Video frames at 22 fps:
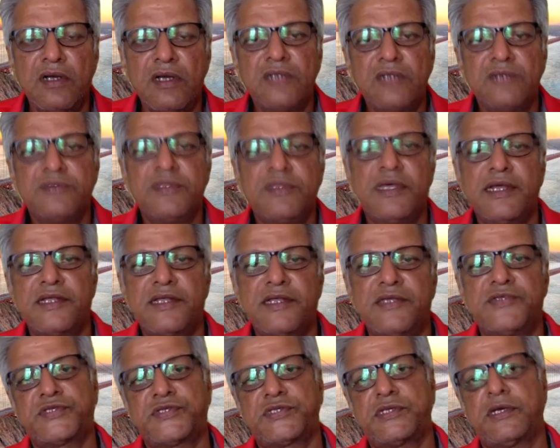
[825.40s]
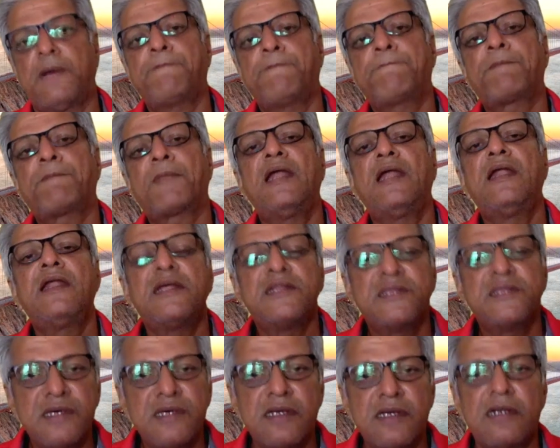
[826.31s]
there is
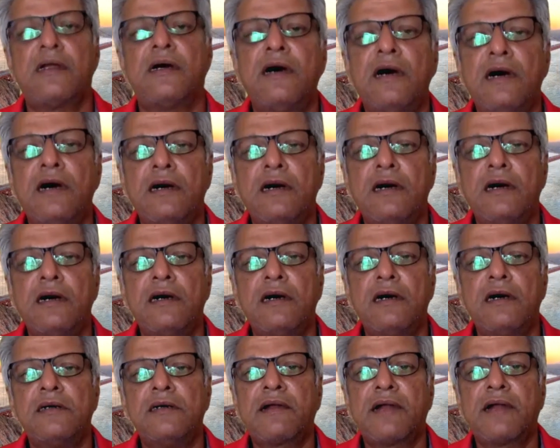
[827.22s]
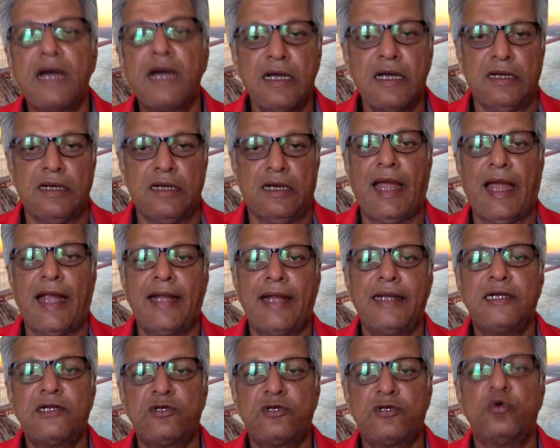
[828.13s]
another rung
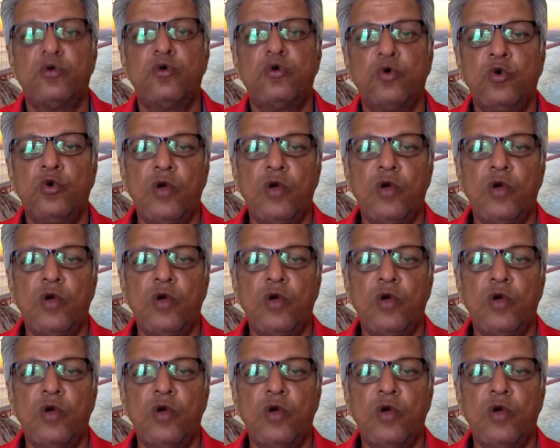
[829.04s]
added to